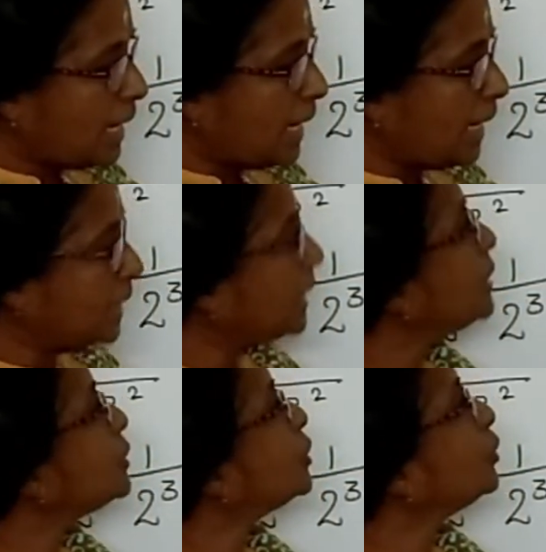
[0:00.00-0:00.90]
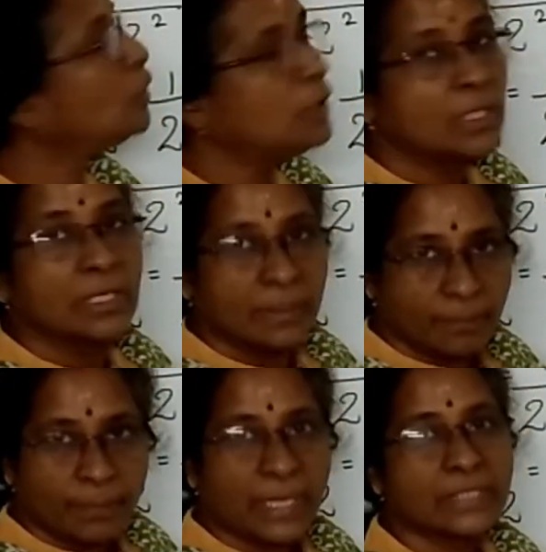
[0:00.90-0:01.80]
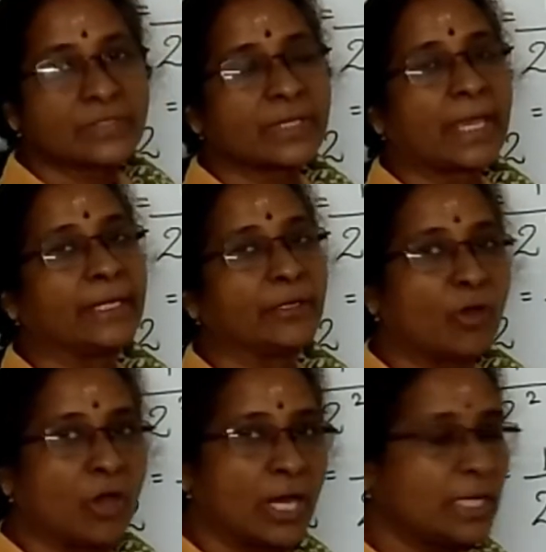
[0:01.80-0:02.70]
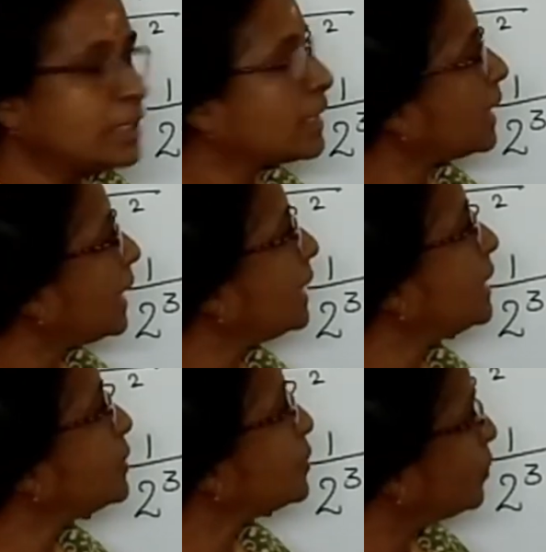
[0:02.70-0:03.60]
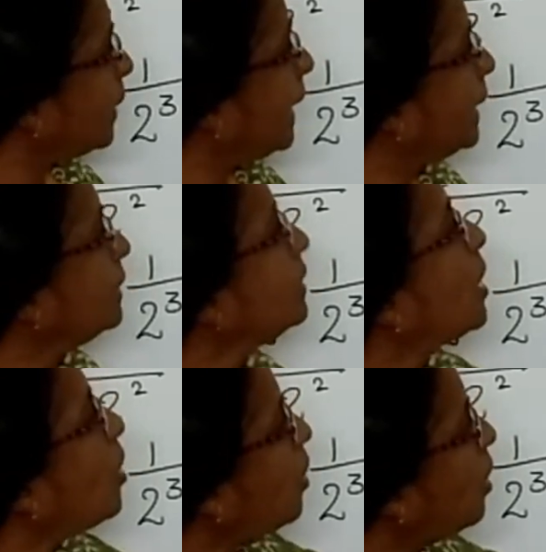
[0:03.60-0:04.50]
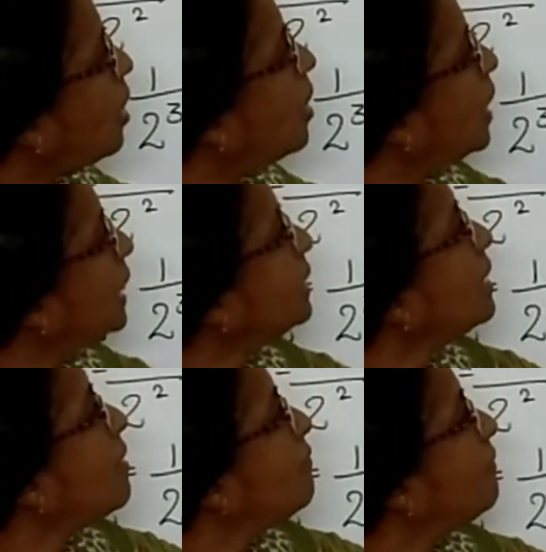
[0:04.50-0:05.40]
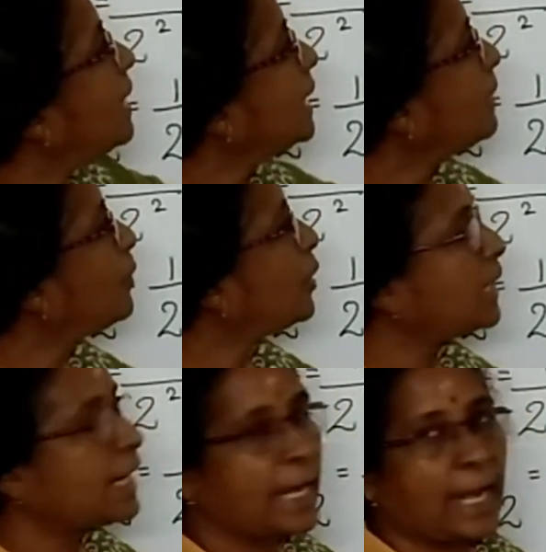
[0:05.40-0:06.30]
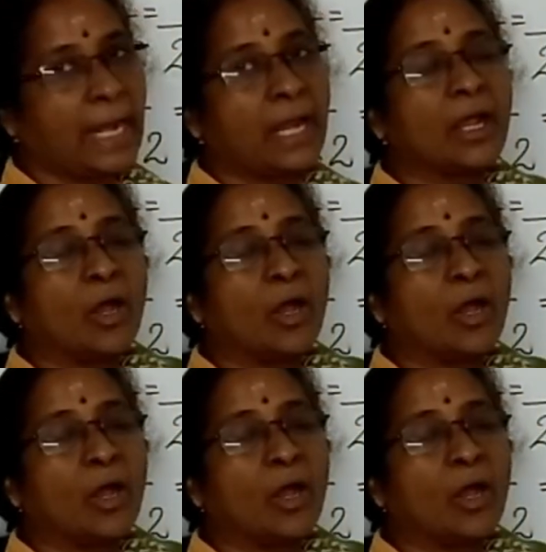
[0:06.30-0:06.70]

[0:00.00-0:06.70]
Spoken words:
a raised to plus n or a raised to n or 1 upon a